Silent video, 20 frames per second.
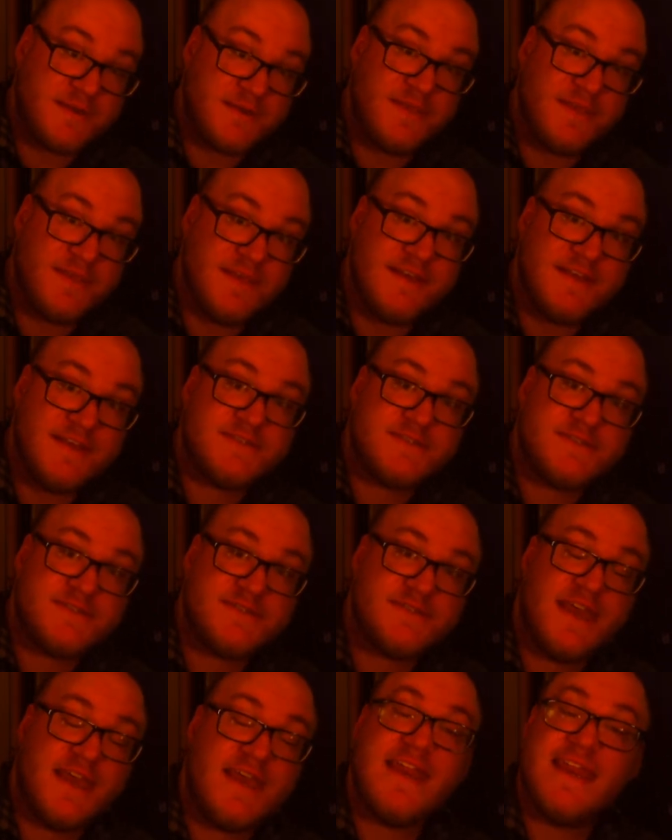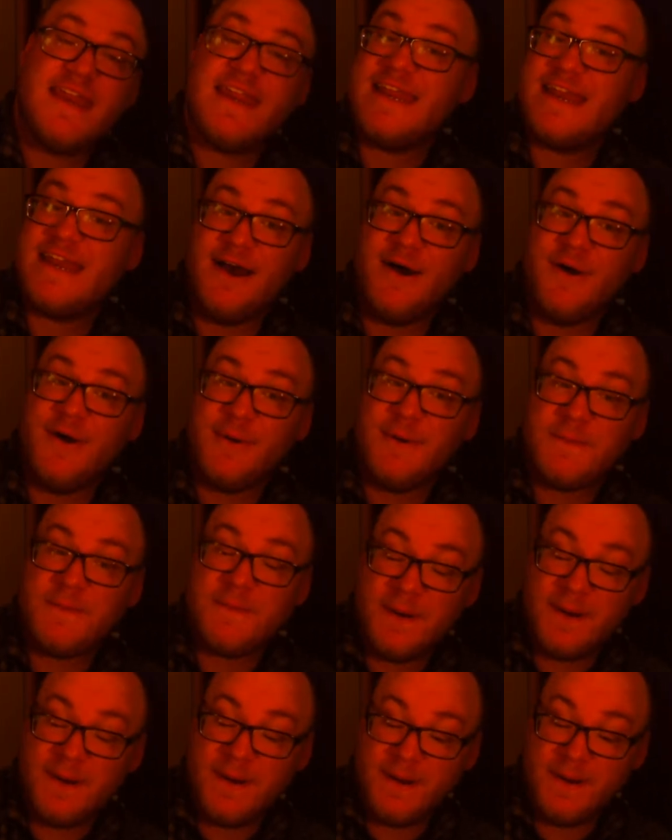this and getting it out.
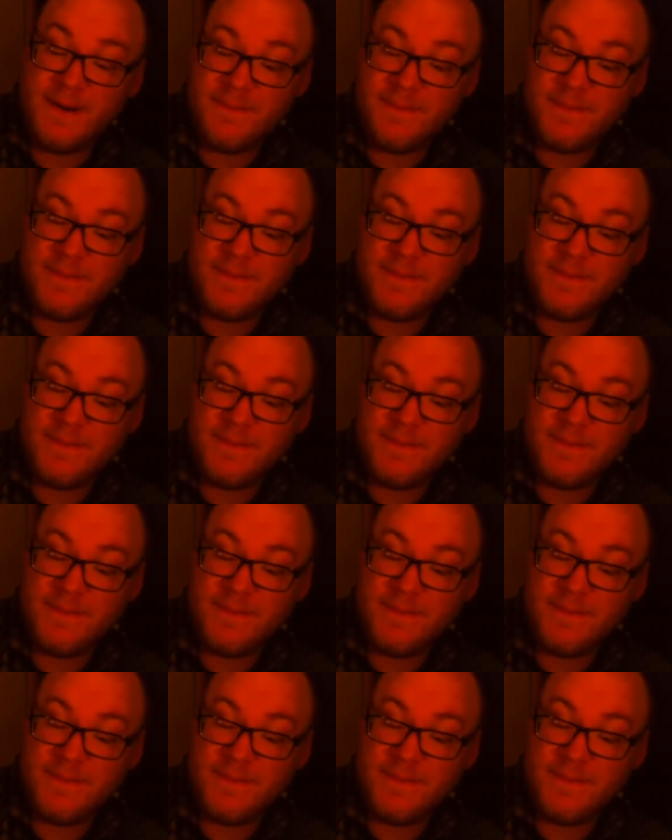Um,